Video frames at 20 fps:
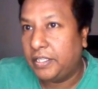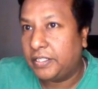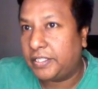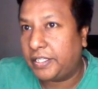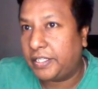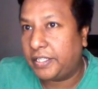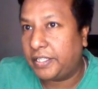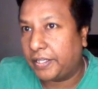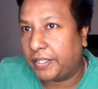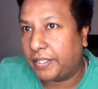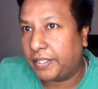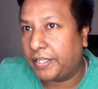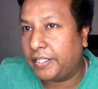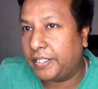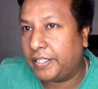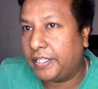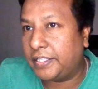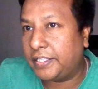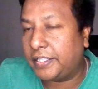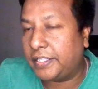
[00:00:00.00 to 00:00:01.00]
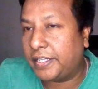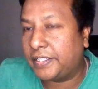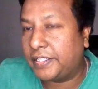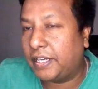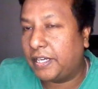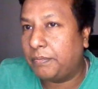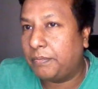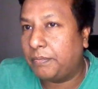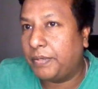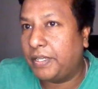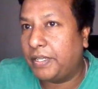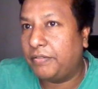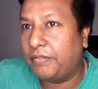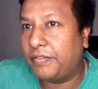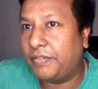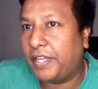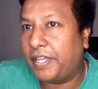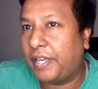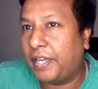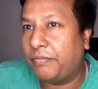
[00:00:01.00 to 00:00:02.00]
see in this example
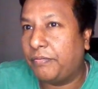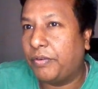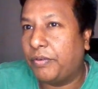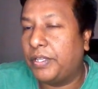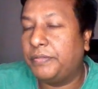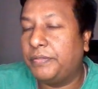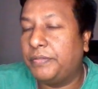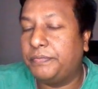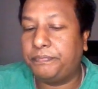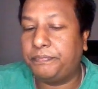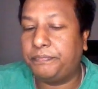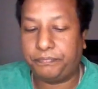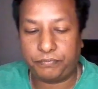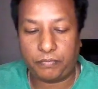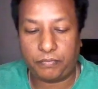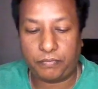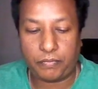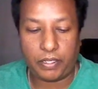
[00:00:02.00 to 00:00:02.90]
we have one,